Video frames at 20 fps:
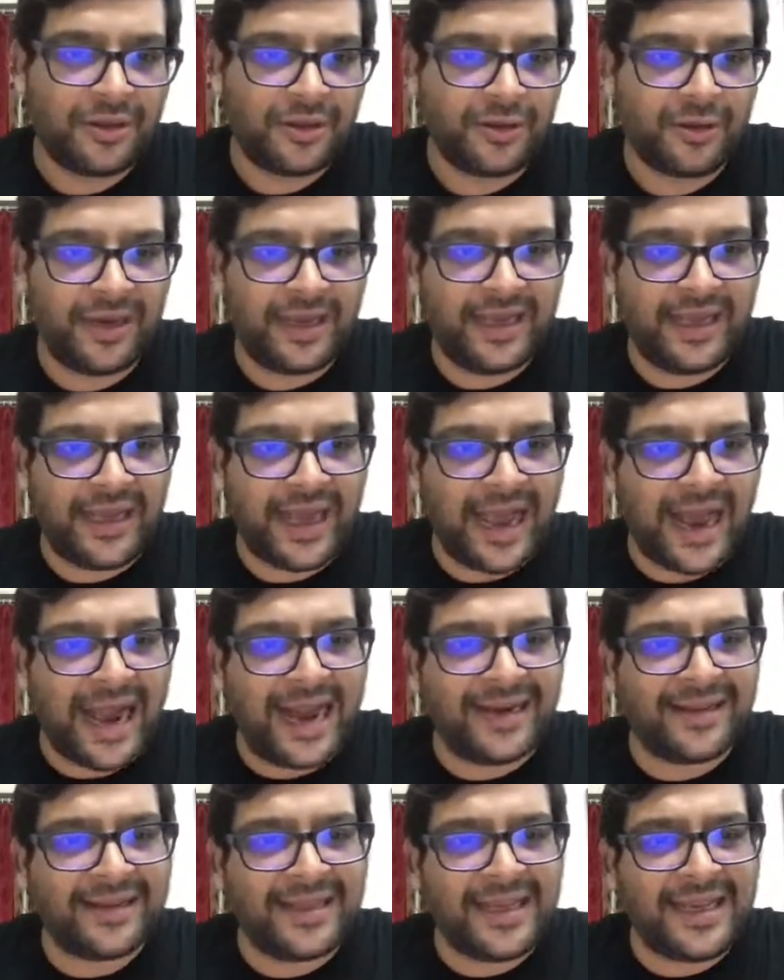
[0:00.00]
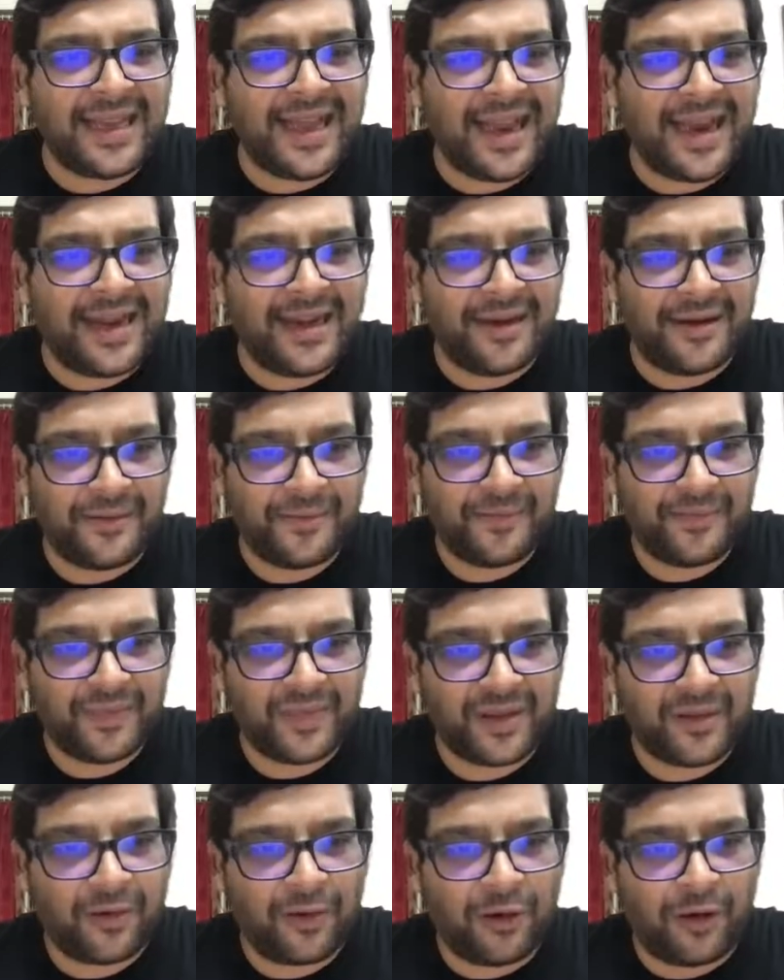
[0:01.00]
So at the end
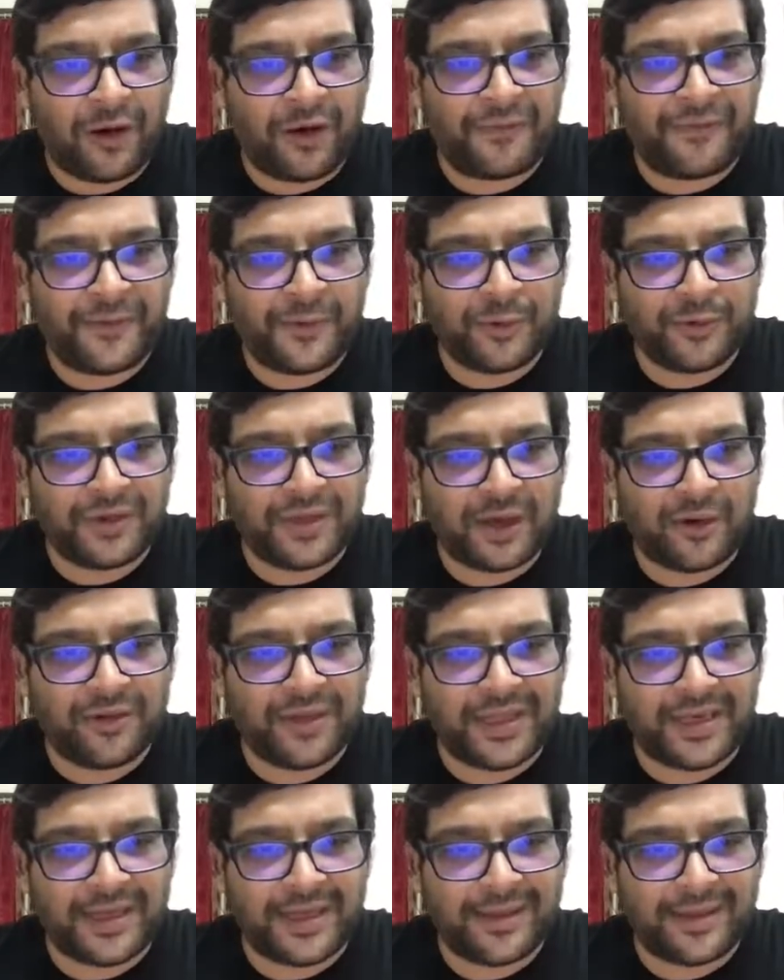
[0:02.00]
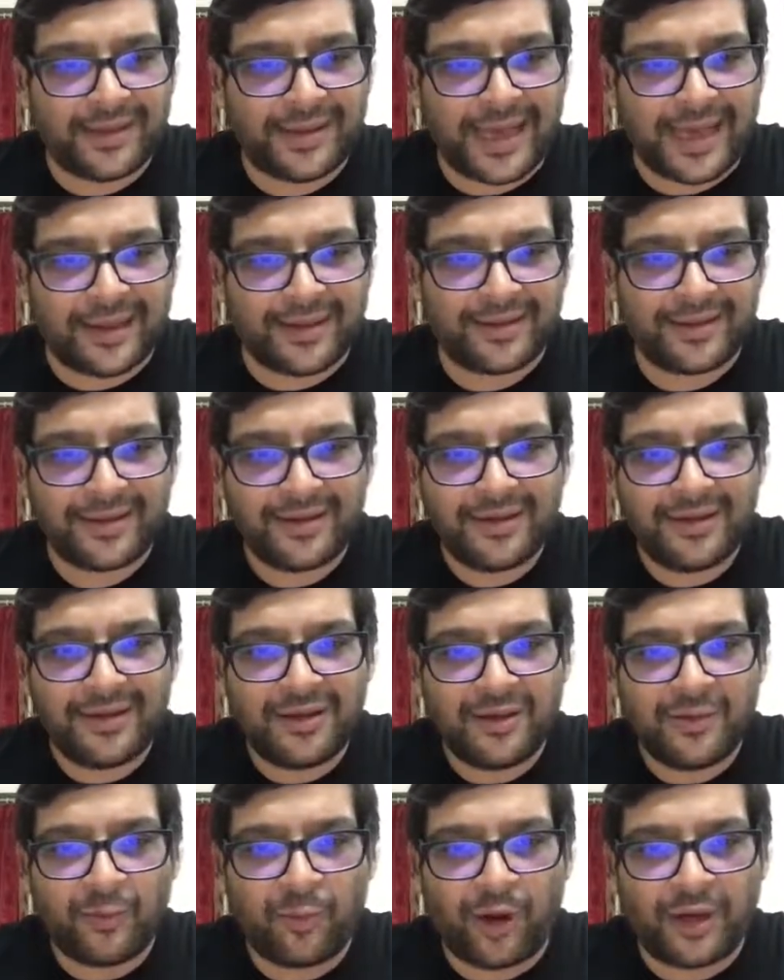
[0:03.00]
of 2006,
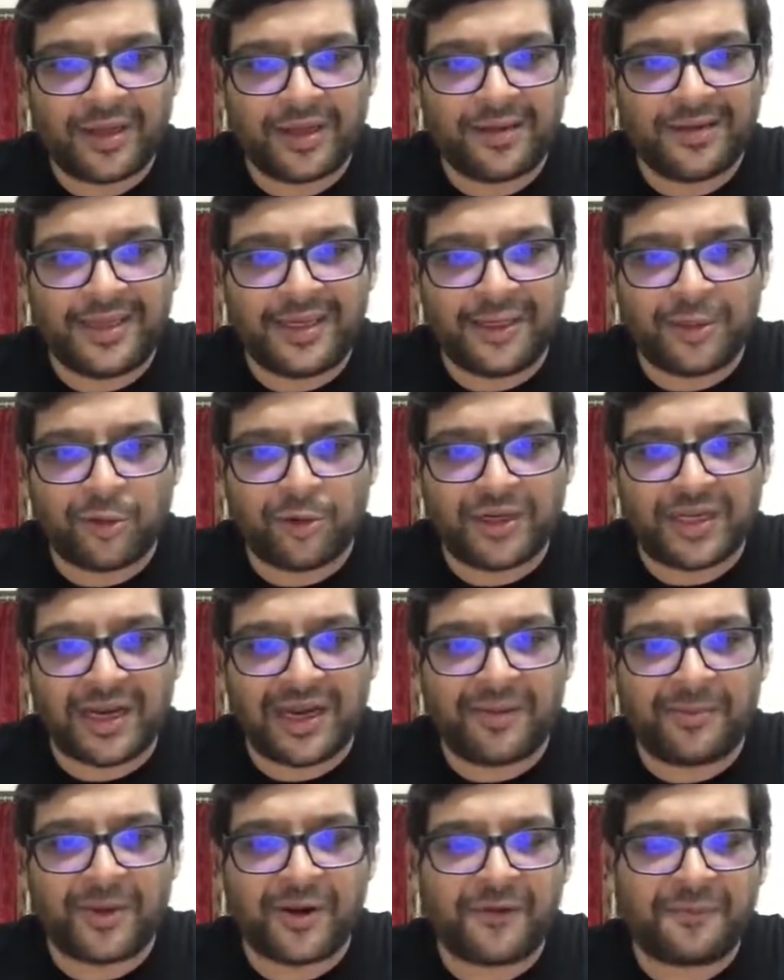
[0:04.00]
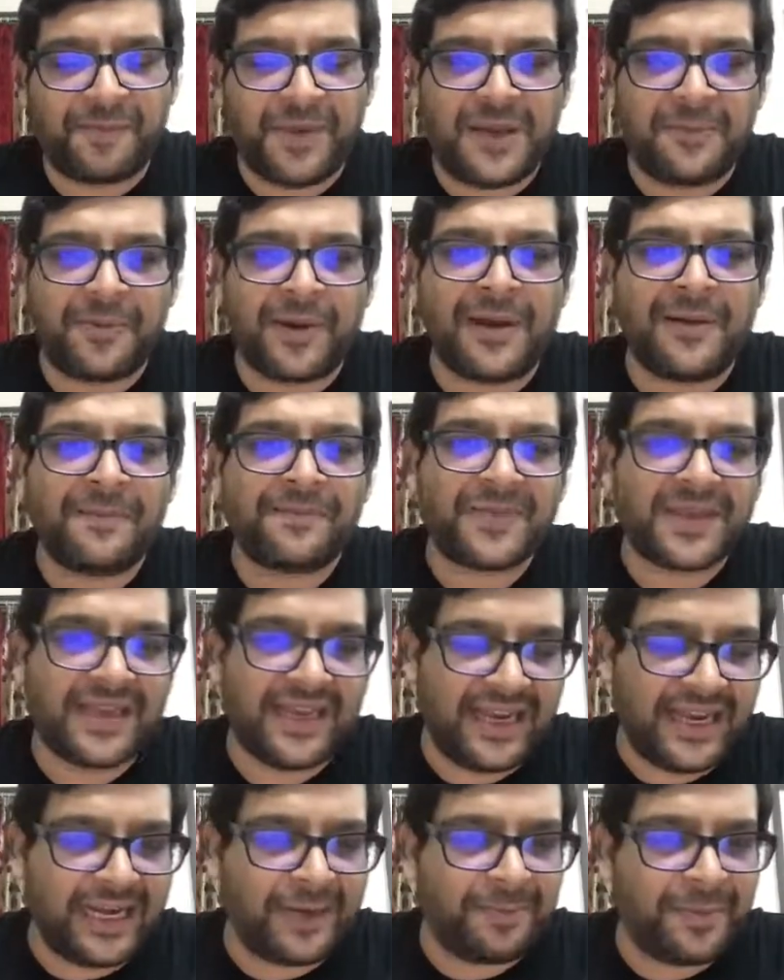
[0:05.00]
what is the total number of people?
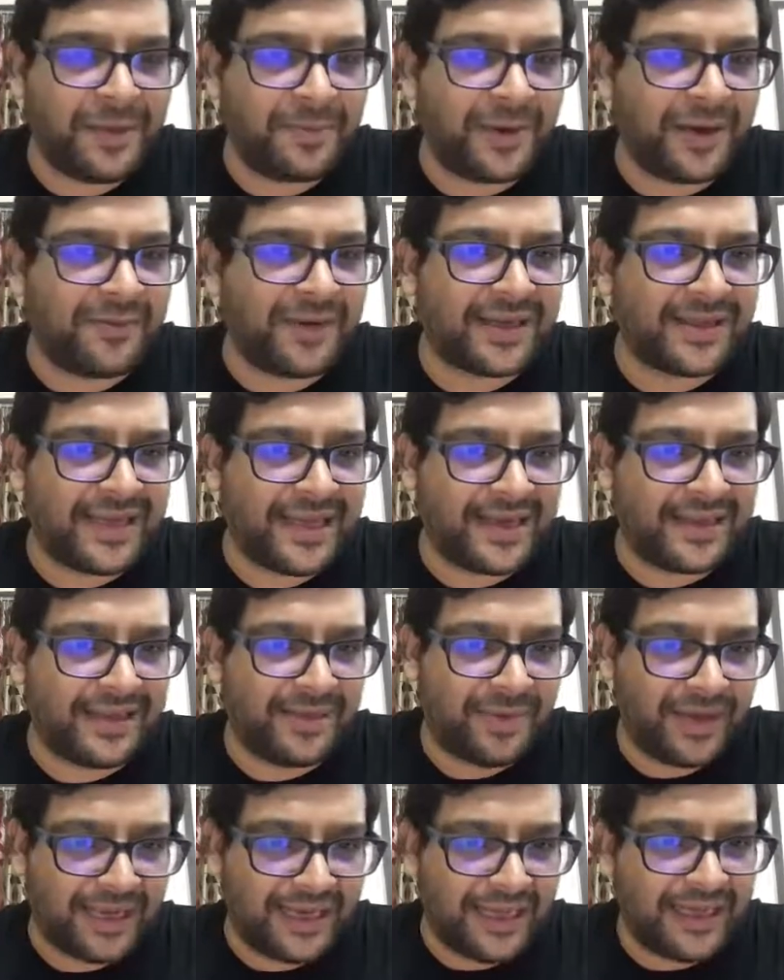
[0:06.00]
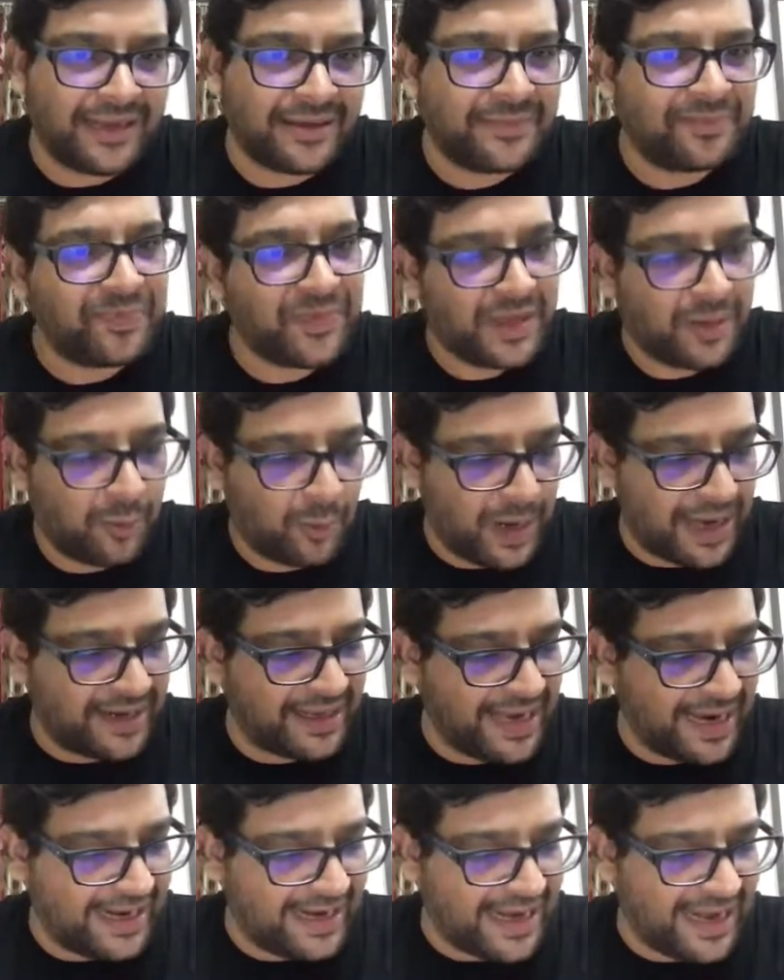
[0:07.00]
8 people were there in the beginning. One
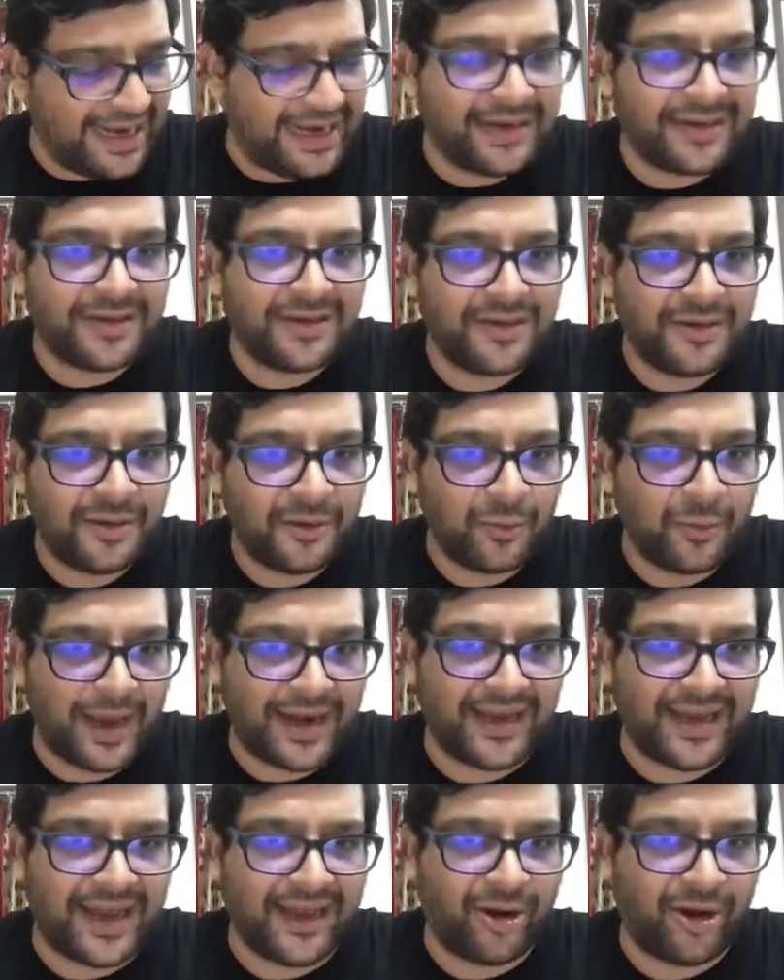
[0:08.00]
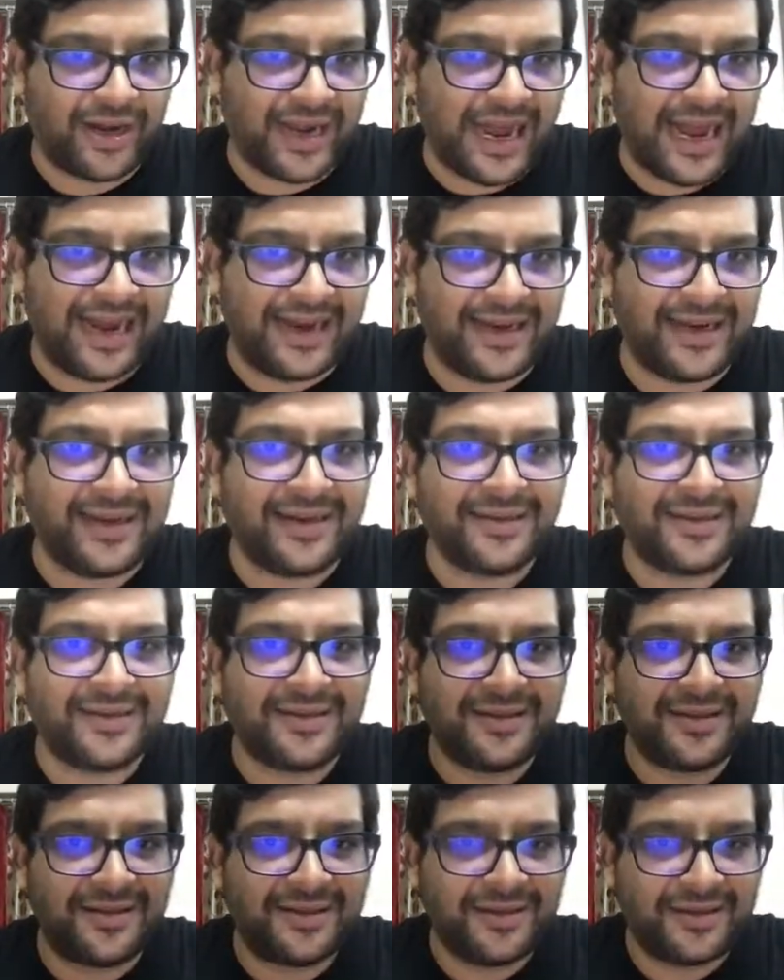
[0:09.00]
guy died, one guy got added.
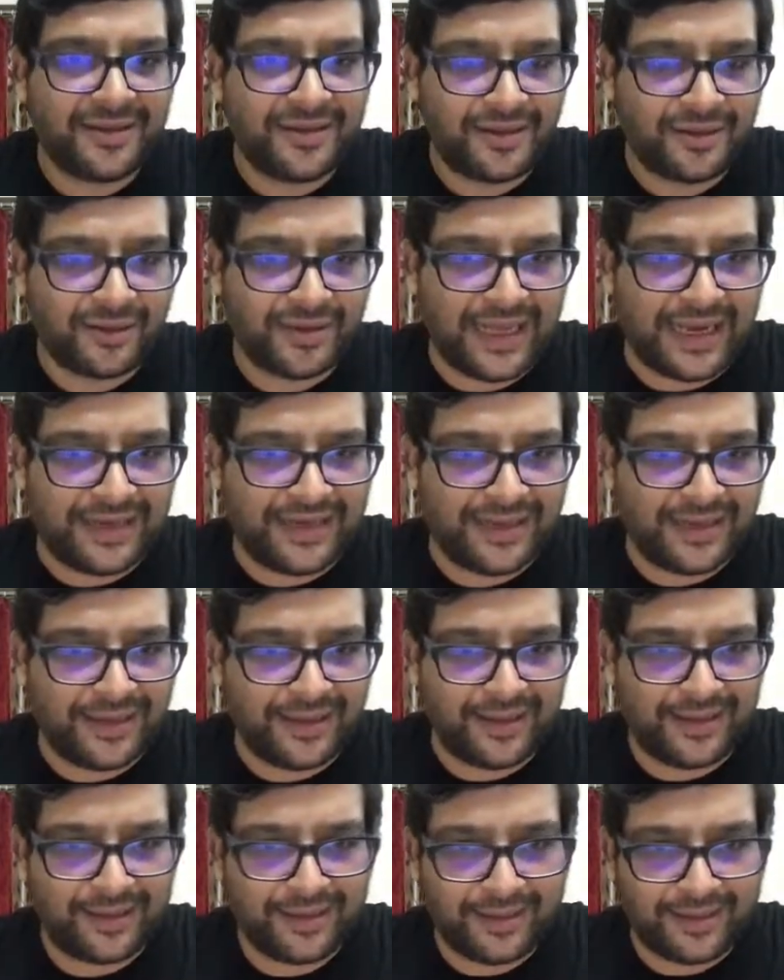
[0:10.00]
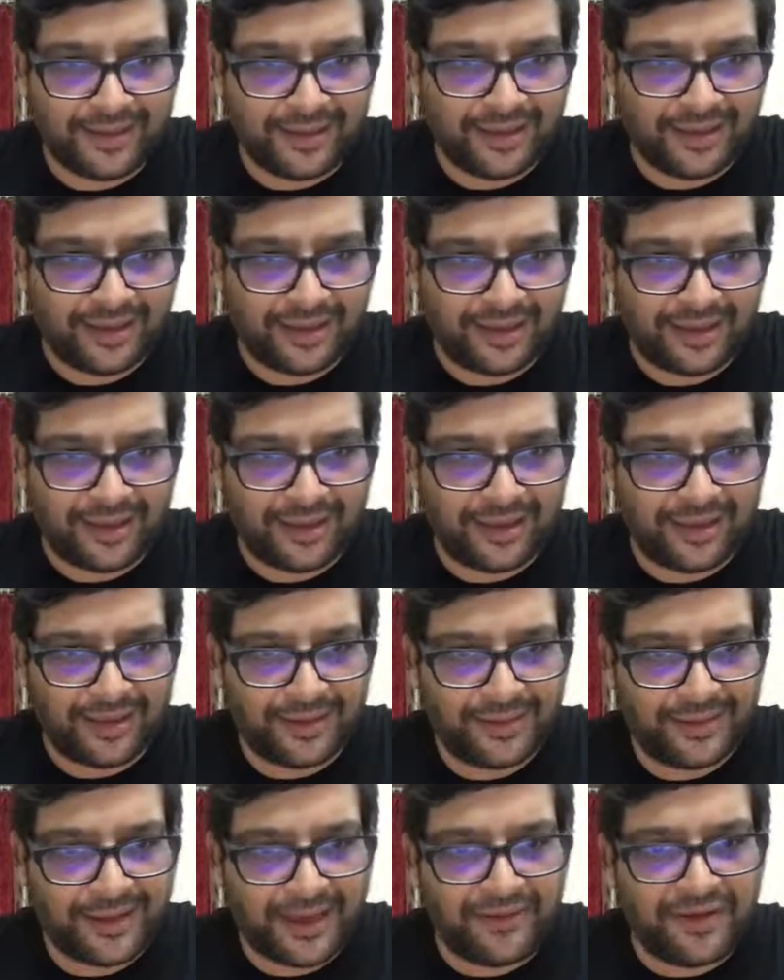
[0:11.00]
So that is
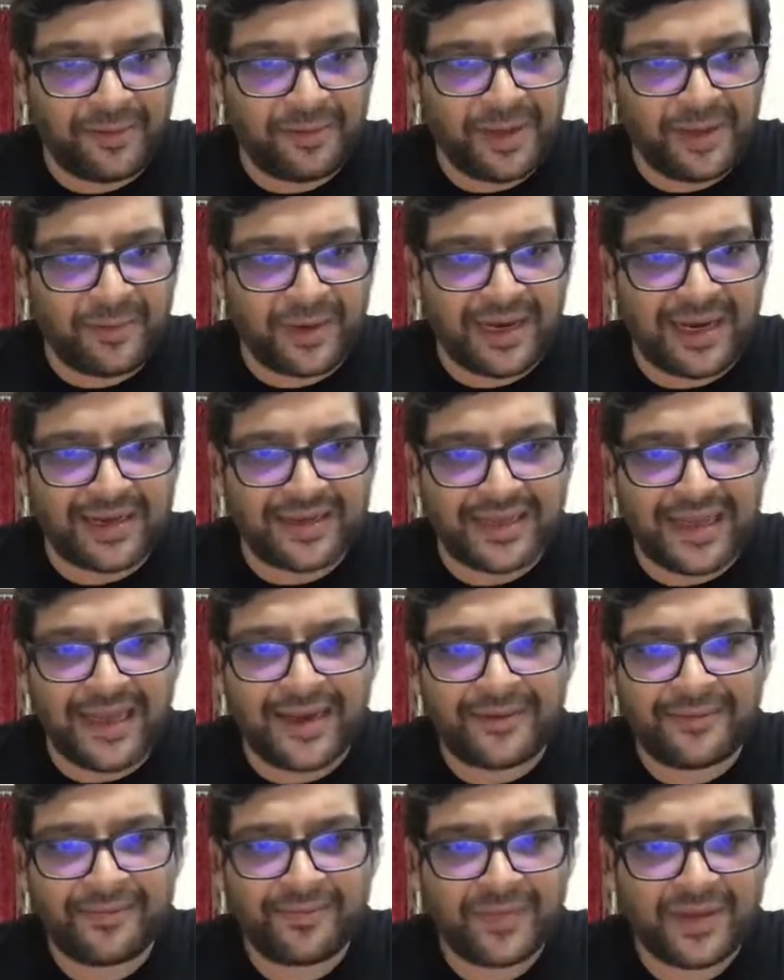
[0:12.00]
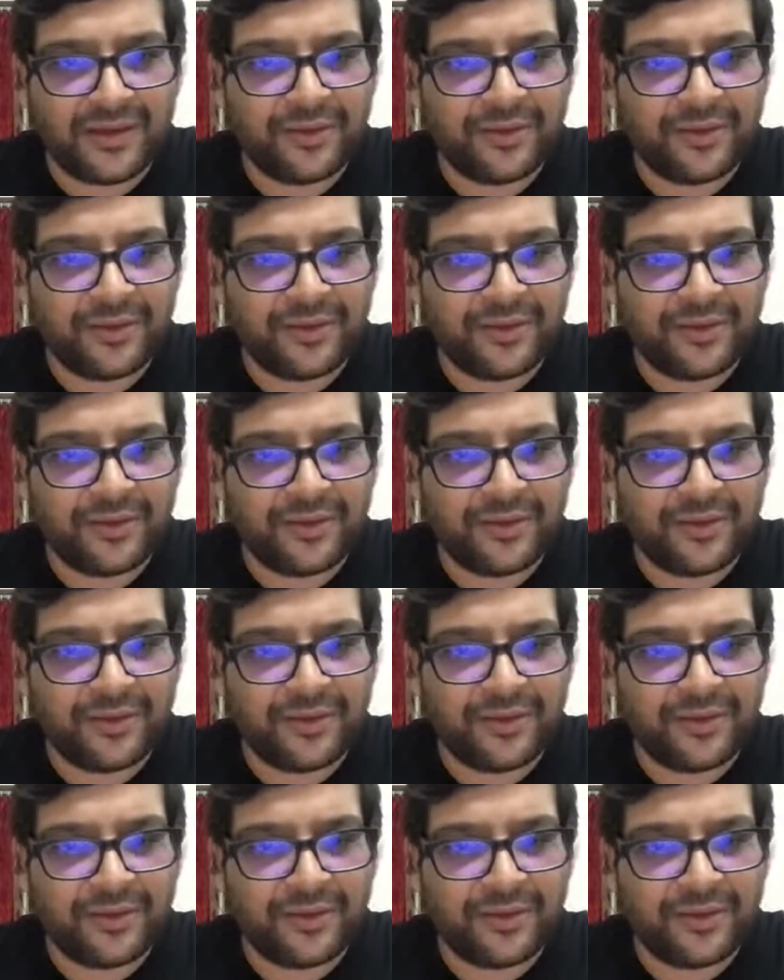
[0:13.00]
7 people are there.